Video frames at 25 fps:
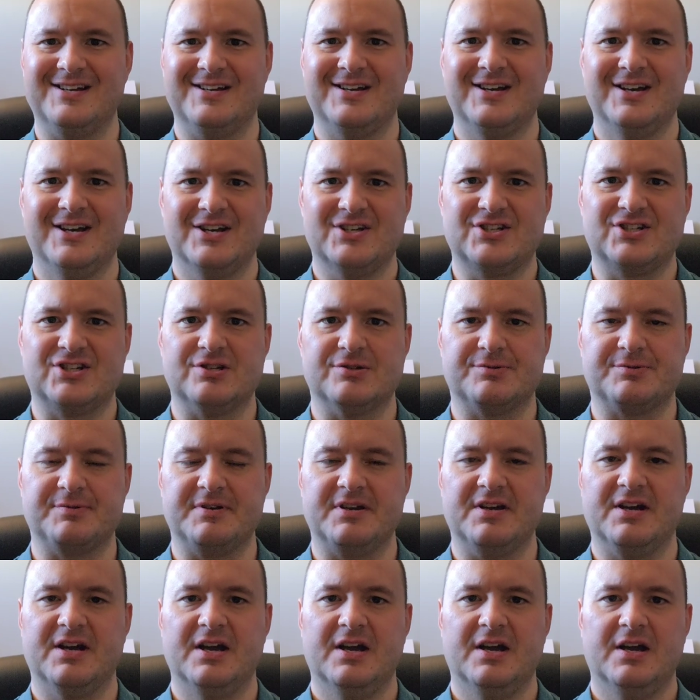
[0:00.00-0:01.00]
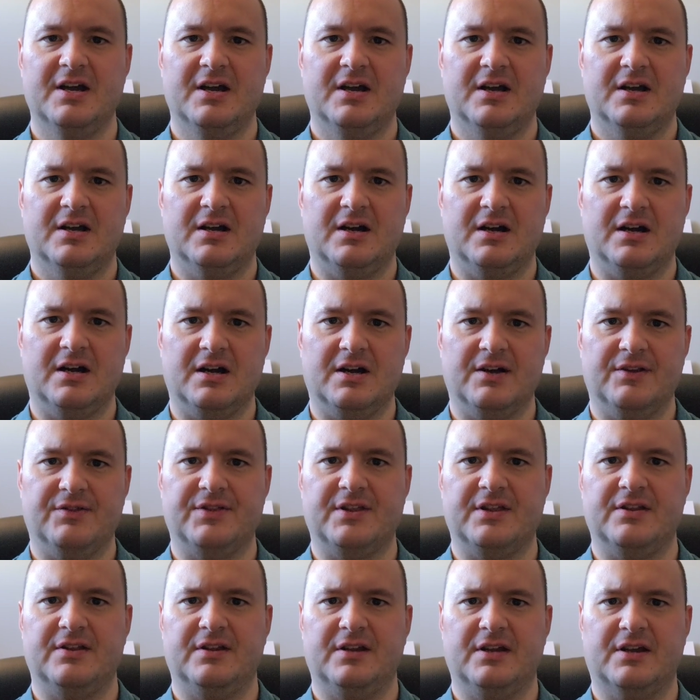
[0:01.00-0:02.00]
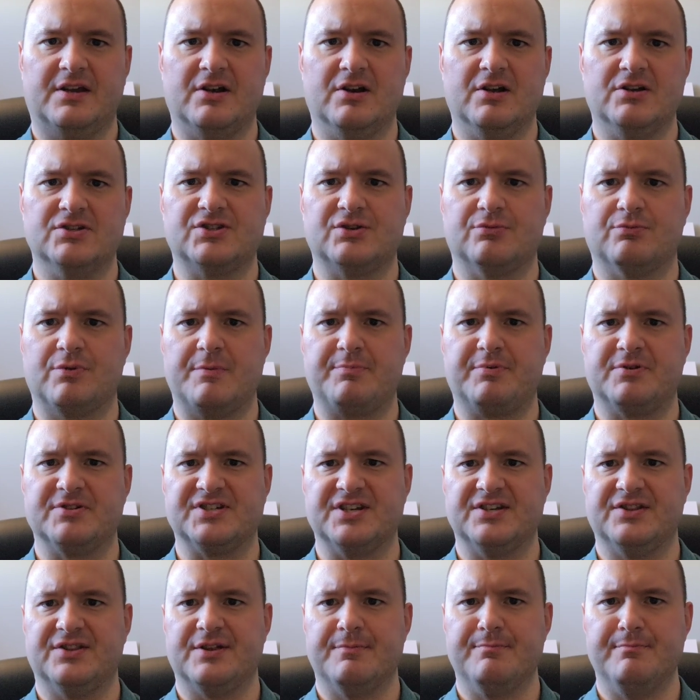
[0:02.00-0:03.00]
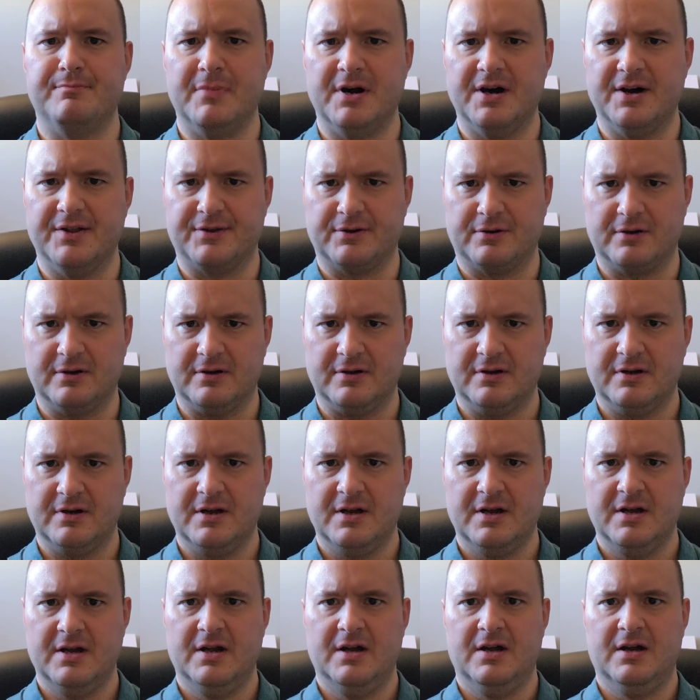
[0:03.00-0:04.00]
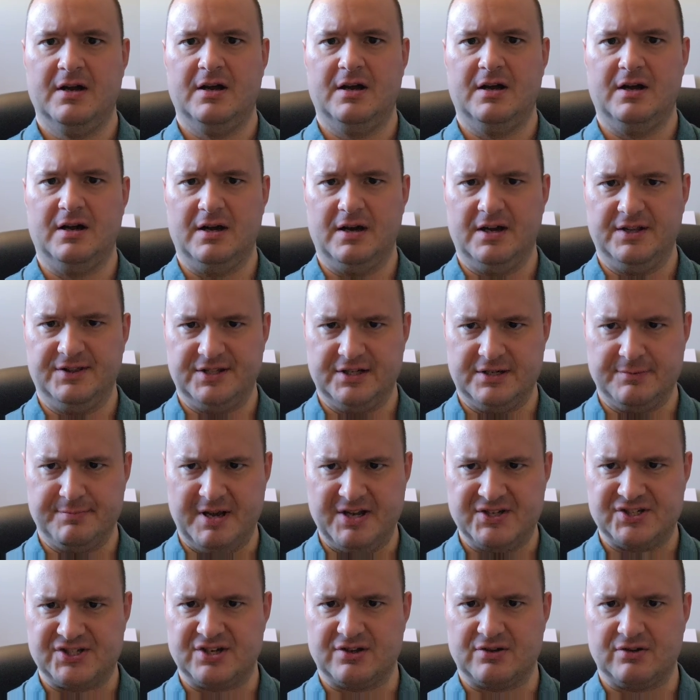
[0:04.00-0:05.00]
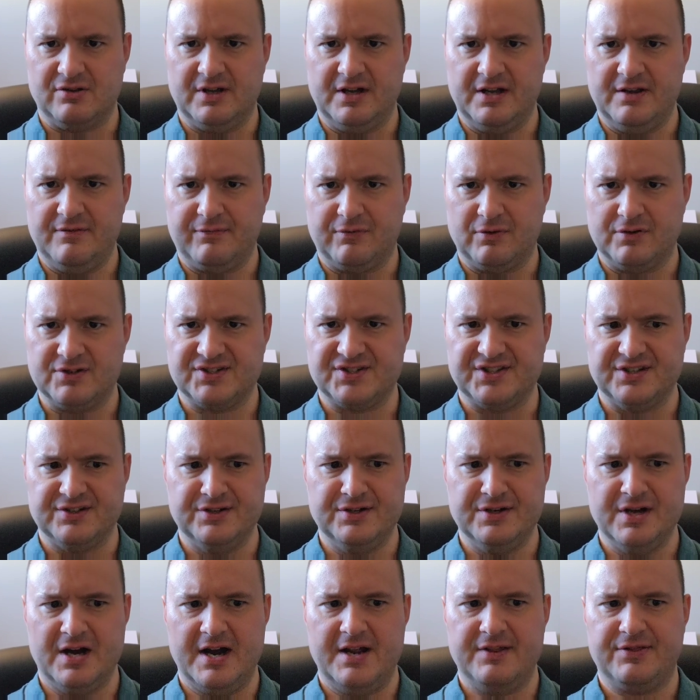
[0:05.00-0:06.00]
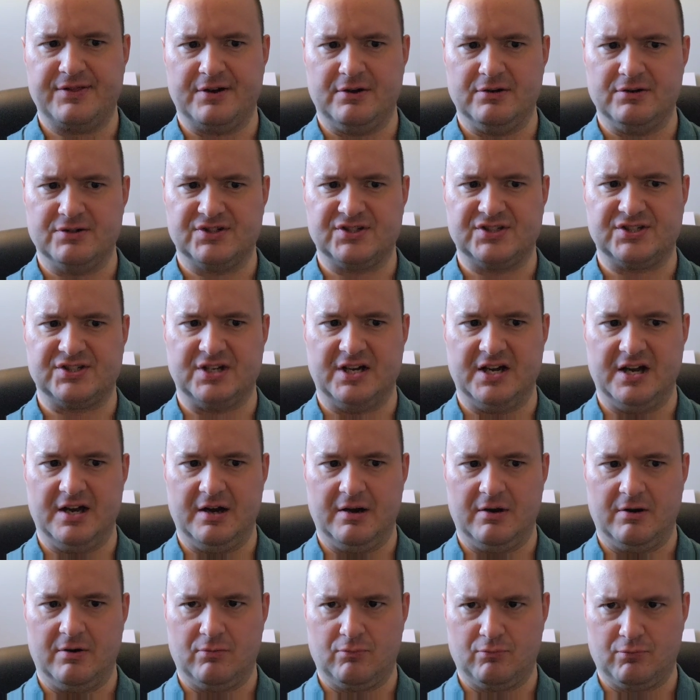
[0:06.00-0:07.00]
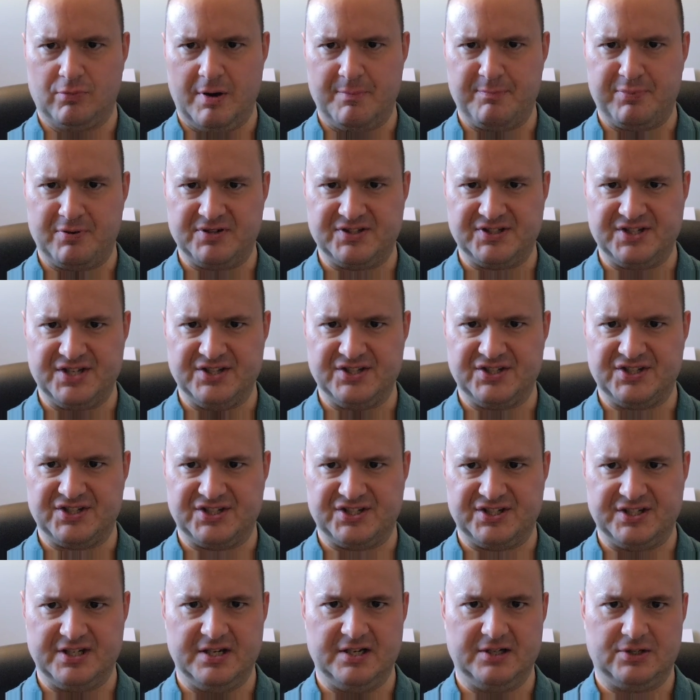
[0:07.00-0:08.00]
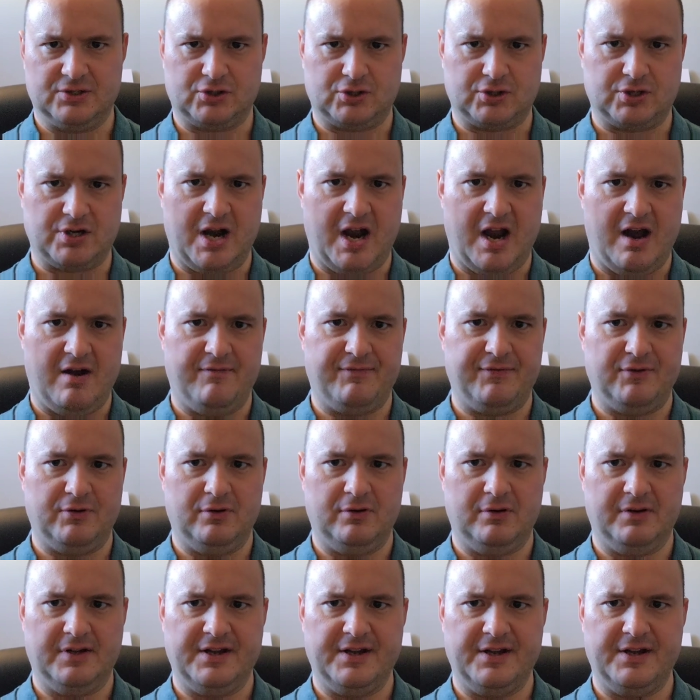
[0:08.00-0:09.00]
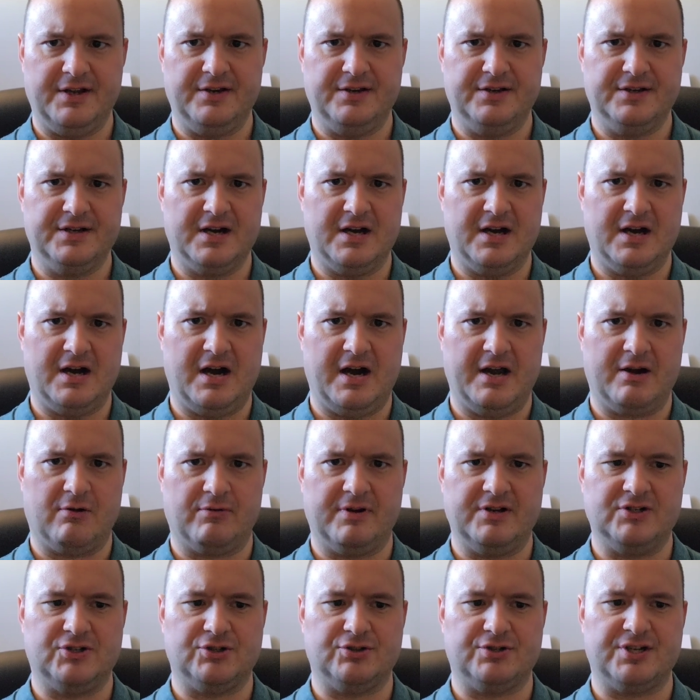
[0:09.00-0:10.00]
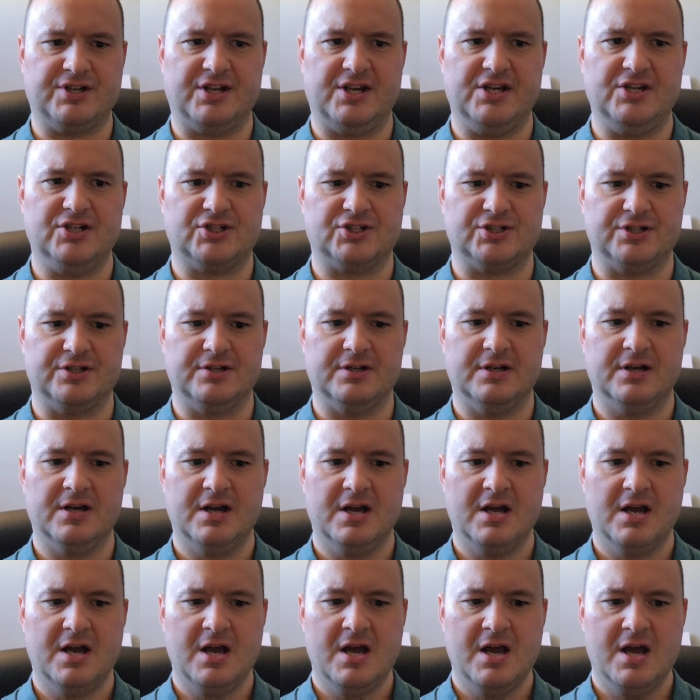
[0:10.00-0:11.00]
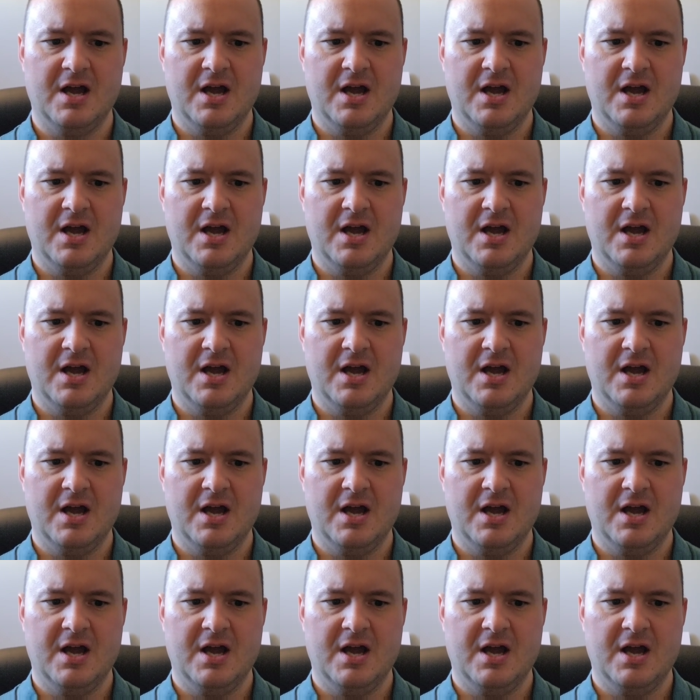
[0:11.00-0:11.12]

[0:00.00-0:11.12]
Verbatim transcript: excuse me uh, it can also represent the mother uh, the domestic life, whereas the ninth house uh, represents uh, travel and uh, higher education.